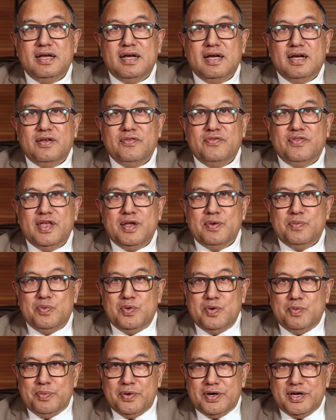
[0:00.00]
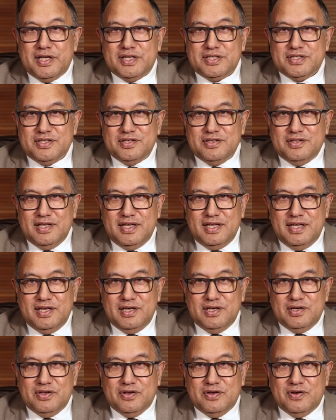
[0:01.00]
That will bring us to the
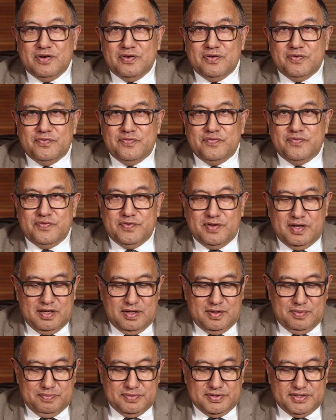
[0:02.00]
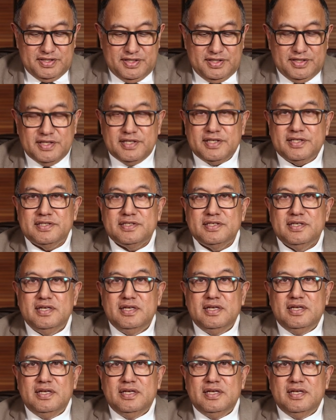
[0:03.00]
end of proceedings